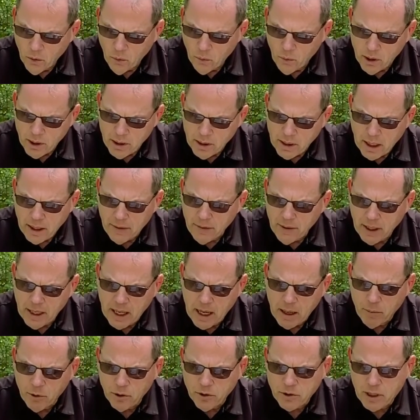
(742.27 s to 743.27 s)
One day the
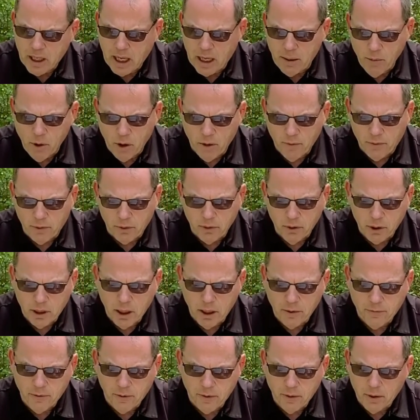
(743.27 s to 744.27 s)
neighbors came over
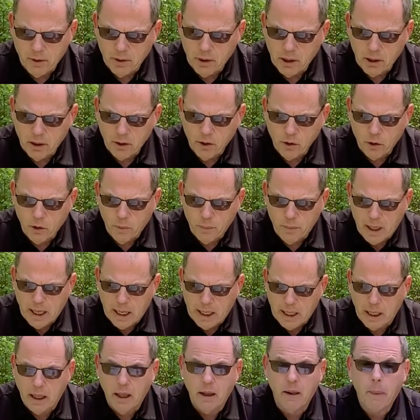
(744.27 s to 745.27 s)
looking for their little girl
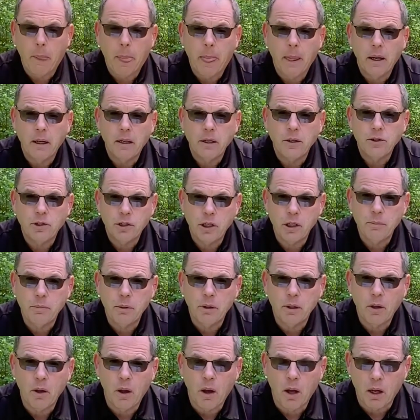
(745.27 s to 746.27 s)
Betty. She'd
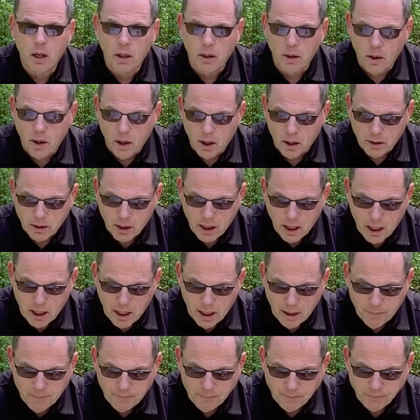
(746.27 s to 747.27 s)
been gone a long
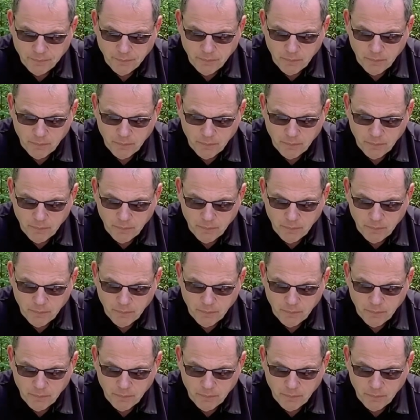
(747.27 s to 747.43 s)
time.